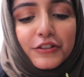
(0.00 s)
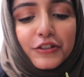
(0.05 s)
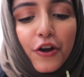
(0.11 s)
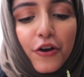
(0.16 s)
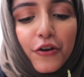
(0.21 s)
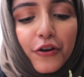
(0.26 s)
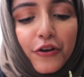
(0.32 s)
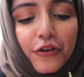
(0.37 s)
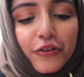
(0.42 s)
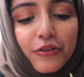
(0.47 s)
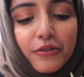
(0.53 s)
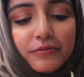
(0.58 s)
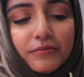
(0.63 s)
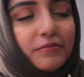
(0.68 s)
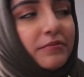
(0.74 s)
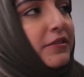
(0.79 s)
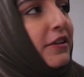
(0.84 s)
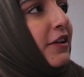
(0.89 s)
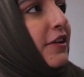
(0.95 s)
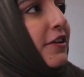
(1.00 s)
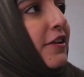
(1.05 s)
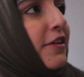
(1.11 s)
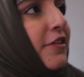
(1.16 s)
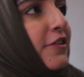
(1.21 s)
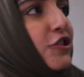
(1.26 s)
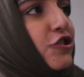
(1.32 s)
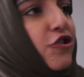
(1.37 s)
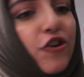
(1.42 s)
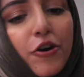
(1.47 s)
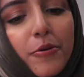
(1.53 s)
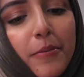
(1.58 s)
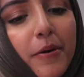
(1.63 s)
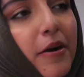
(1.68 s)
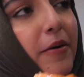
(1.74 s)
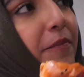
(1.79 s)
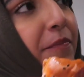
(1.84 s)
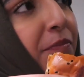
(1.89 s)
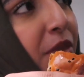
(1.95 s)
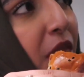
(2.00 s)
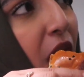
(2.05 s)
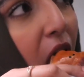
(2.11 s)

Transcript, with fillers: So good. Sorry, but